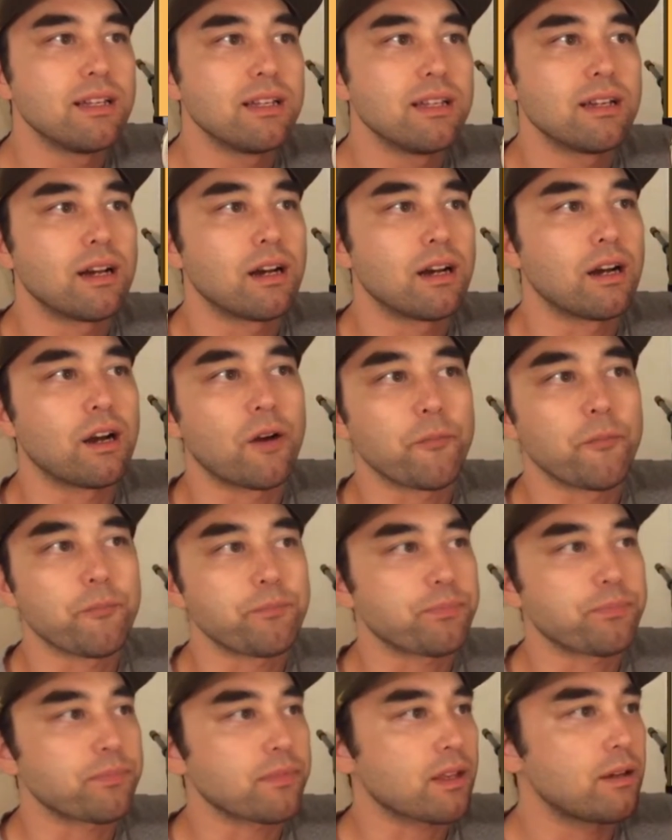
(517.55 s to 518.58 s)

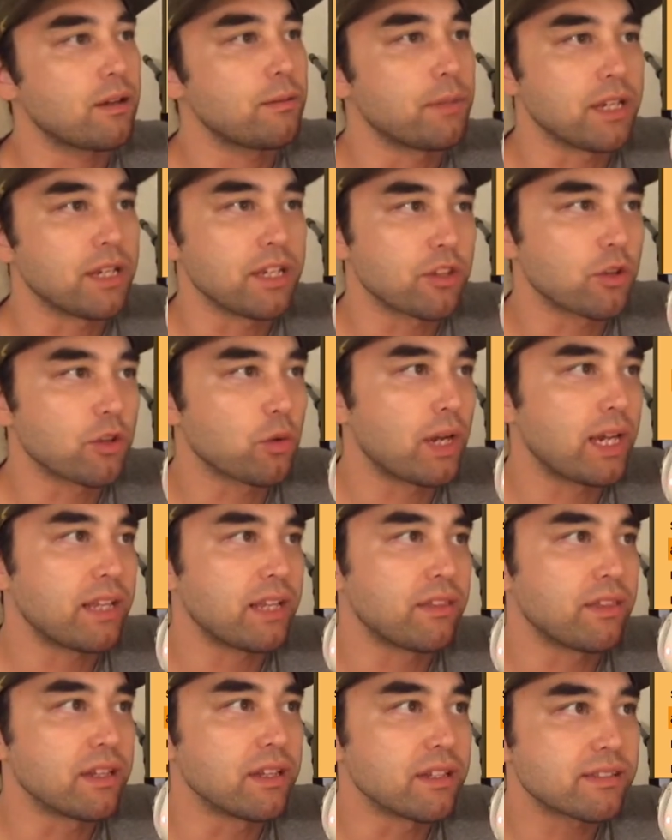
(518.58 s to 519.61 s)
Um, but either way,
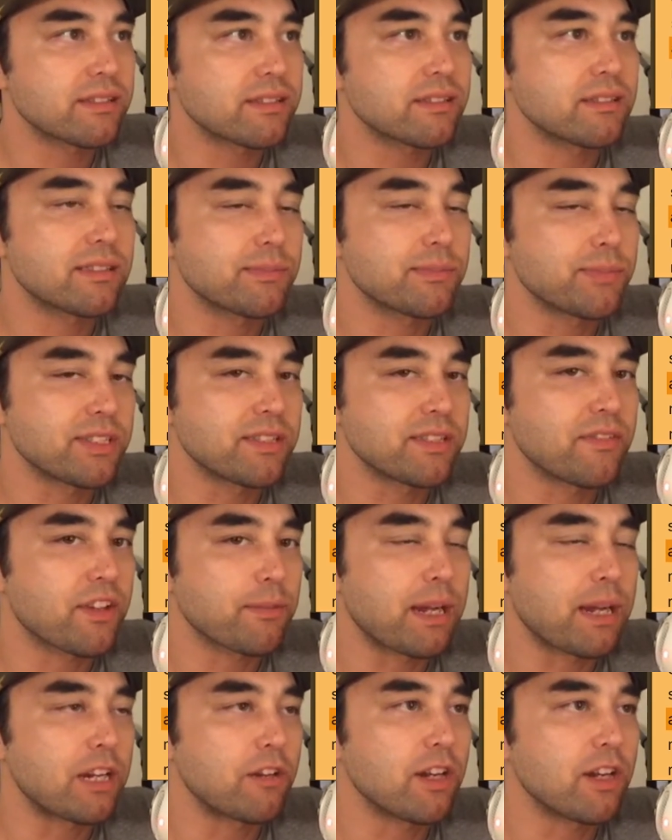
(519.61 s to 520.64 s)
this specific
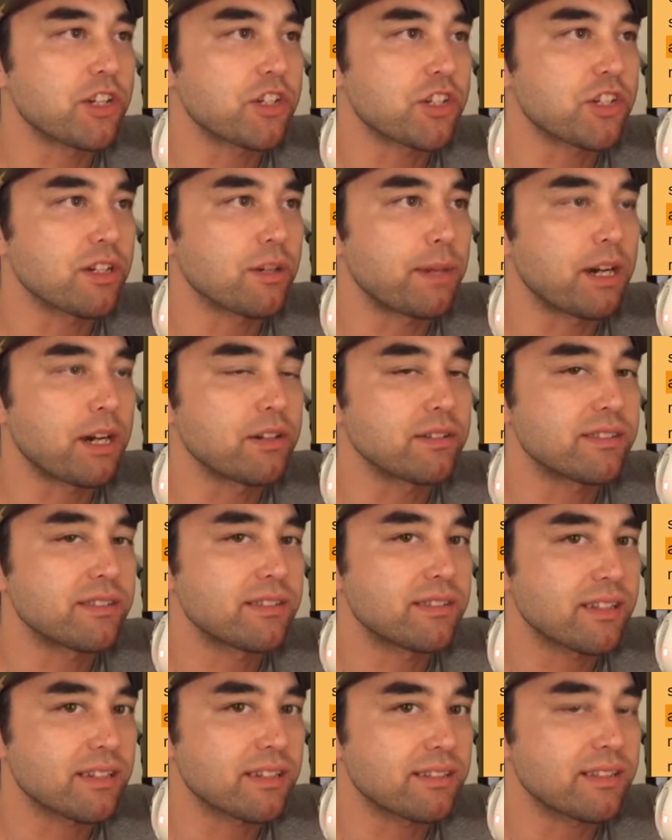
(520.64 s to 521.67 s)
migration about
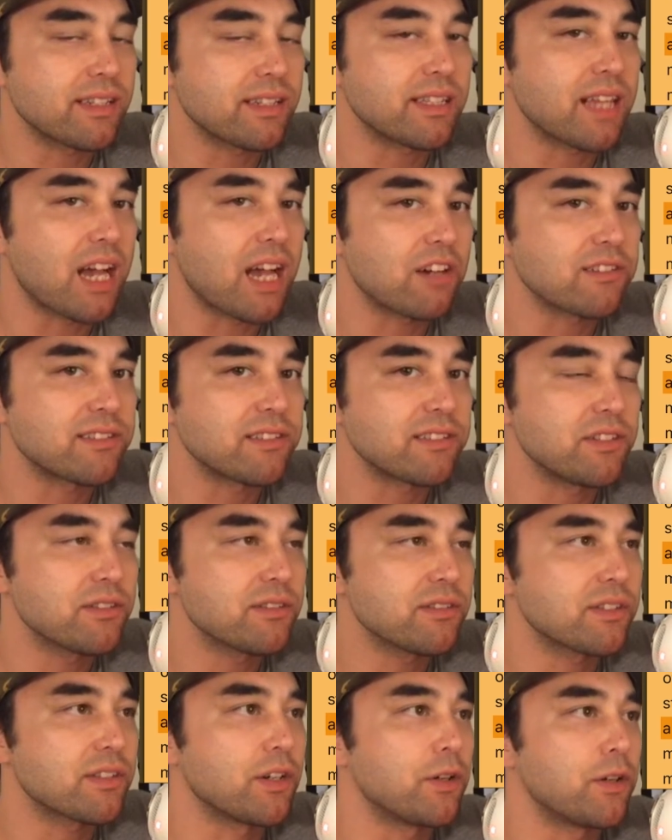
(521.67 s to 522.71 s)
60,000
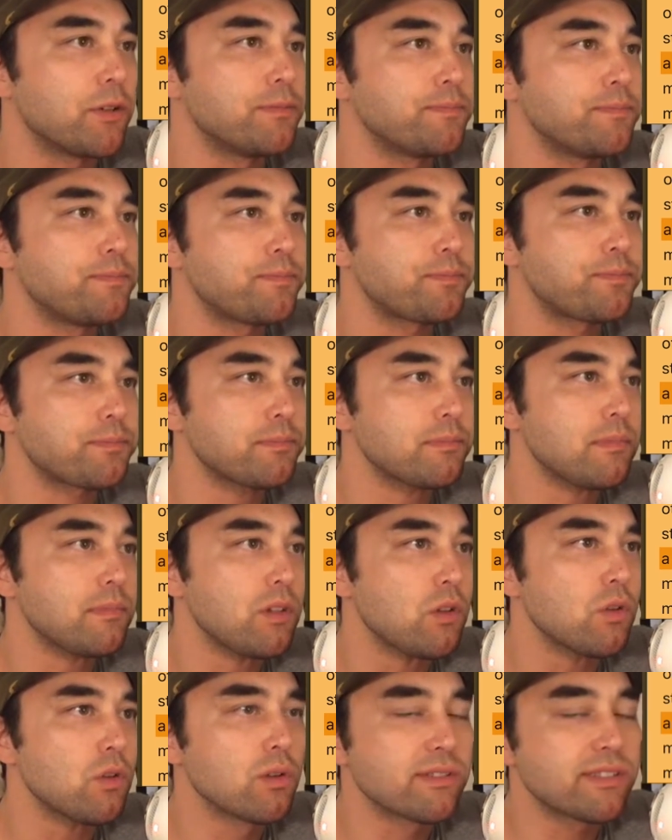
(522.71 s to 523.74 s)
years ago,
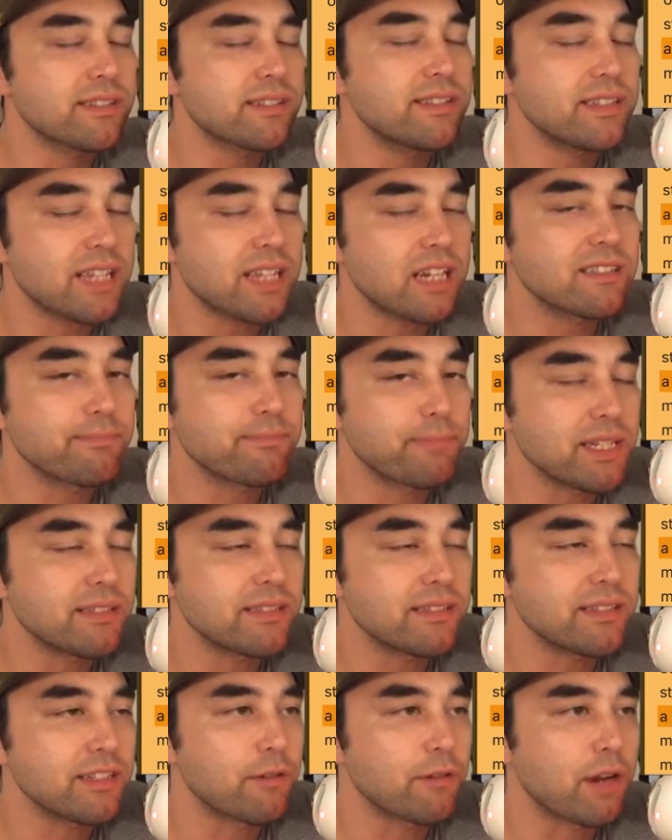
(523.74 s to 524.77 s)
or 60,000
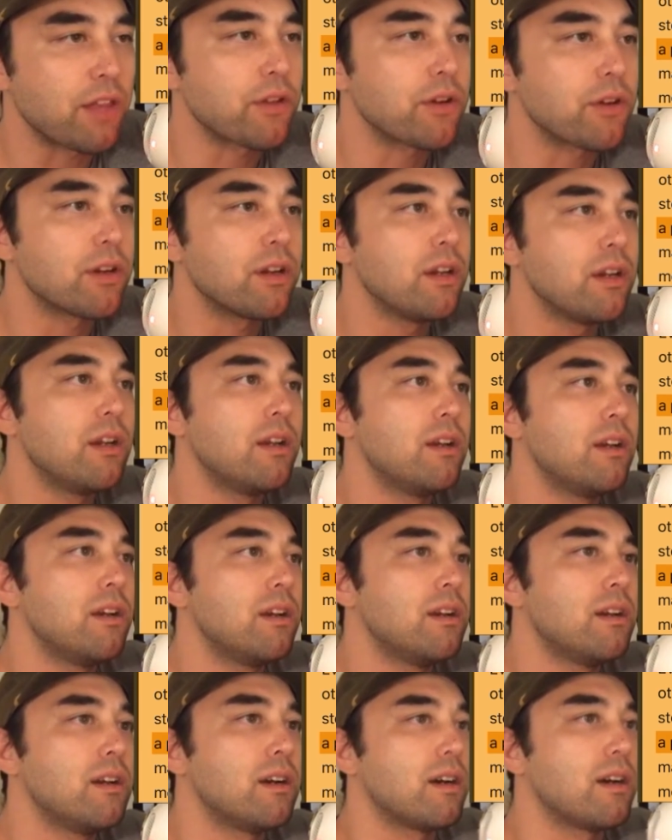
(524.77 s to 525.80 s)
BC rather,
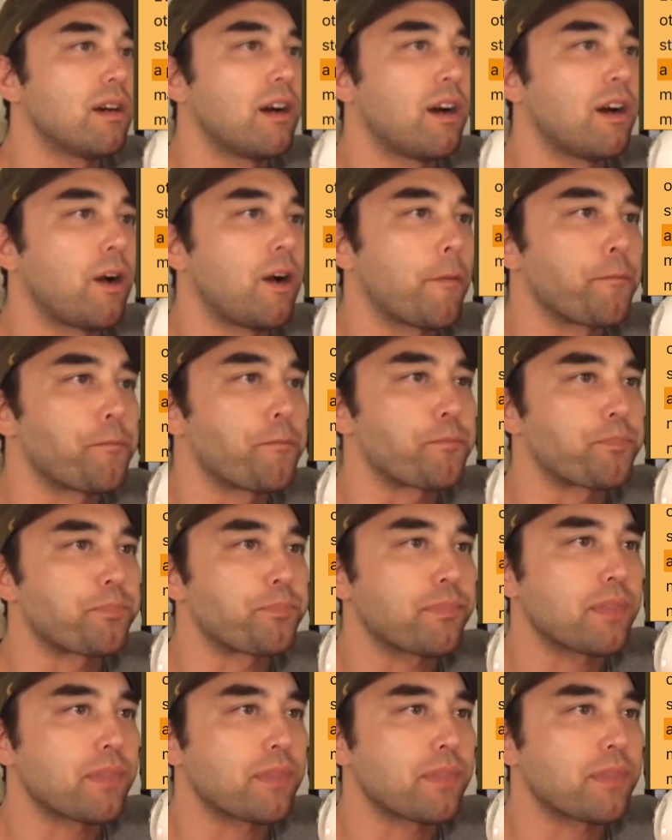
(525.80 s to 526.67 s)
um,